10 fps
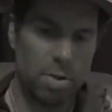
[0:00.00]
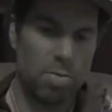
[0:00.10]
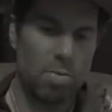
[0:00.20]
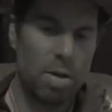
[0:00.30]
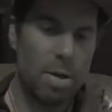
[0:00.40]

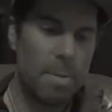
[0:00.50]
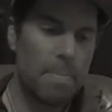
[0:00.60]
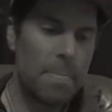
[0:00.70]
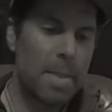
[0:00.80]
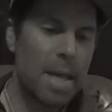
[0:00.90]
moon.
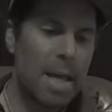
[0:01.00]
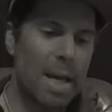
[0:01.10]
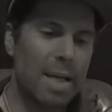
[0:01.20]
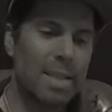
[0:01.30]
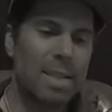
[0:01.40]

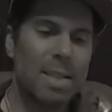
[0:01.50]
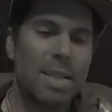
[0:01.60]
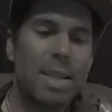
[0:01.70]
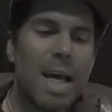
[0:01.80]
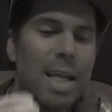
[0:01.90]
It's
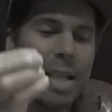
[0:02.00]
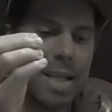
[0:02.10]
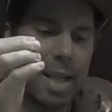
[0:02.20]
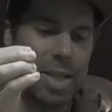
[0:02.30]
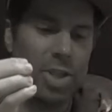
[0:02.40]
slightly
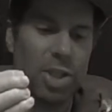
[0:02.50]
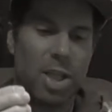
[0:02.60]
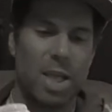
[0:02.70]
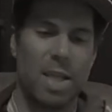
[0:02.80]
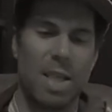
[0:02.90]
less
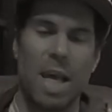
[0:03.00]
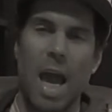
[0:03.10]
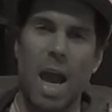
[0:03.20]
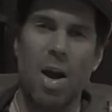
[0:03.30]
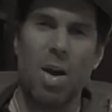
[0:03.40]
chilly than the
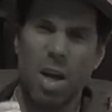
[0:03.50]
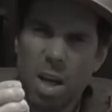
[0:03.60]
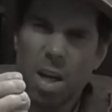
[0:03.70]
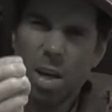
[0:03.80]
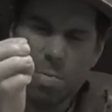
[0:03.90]
air,
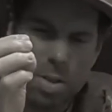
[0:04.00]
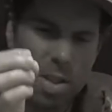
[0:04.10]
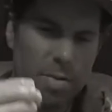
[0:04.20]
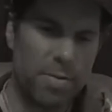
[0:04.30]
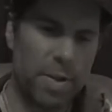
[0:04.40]
but
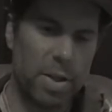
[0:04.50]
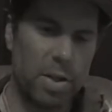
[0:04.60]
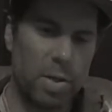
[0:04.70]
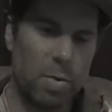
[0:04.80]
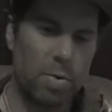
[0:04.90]
still fairly
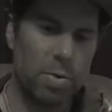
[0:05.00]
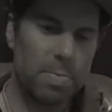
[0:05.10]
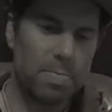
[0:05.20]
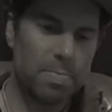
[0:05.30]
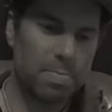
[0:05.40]
cold.
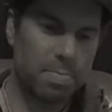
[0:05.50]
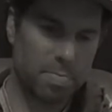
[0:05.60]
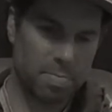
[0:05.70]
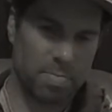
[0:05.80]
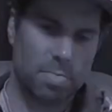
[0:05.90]

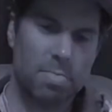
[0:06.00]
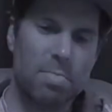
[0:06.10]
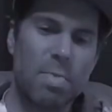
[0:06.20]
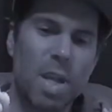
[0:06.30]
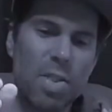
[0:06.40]

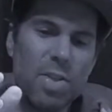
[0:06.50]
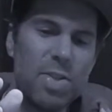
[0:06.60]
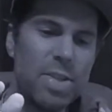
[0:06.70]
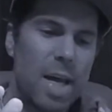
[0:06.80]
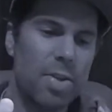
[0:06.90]

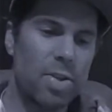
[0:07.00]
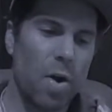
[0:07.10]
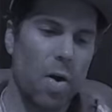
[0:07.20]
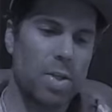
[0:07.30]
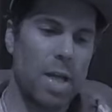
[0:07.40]
This is how the
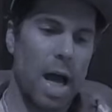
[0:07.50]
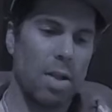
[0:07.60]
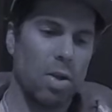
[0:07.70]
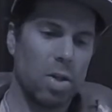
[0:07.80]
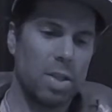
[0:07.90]
dark
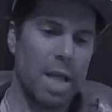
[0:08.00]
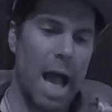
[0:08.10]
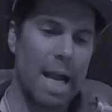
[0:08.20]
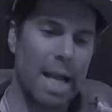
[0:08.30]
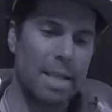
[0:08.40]
side looks
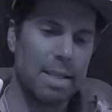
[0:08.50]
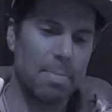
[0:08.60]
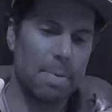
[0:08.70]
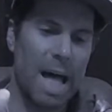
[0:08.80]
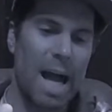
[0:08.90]
against the
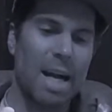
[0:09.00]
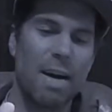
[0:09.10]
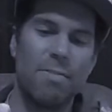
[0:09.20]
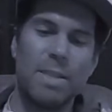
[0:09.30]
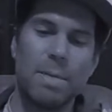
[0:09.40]
black
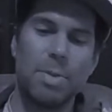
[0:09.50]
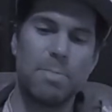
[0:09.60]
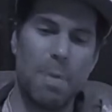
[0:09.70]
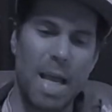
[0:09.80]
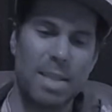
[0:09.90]
of deep
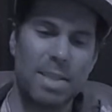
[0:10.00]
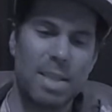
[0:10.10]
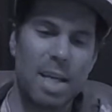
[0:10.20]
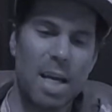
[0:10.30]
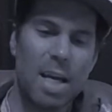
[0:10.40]

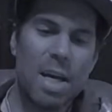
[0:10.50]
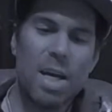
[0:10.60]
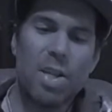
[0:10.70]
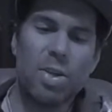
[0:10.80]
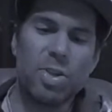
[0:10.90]
space.
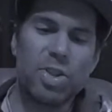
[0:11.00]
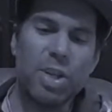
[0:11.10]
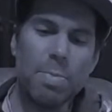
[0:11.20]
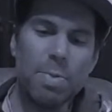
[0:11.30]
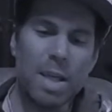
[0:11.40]
There's
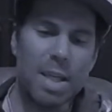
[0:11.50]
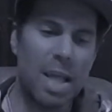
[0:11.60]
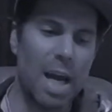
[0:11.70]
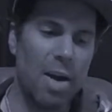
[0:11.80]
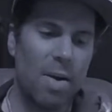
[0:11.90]
something
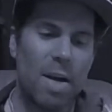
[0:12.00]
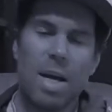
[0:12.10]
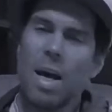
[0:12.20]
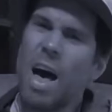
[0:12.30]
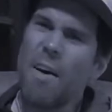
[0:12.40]
there,
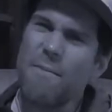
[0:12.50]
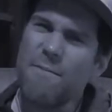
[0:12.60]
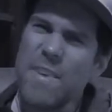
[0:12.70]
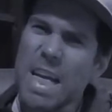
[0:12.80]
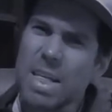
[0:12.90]
a
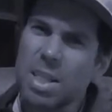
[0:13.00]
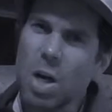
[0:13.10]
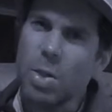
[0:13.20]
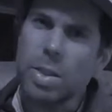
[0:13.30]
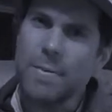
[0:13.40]
faint
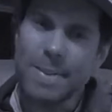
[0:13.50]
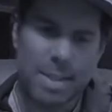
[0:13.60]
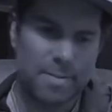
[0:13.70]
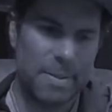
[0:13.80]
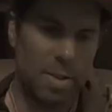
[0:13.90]
ghost of a
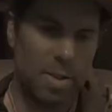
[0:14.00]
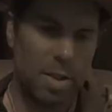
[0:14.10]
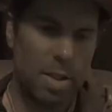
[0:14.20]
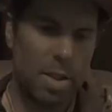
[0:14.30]
sphere,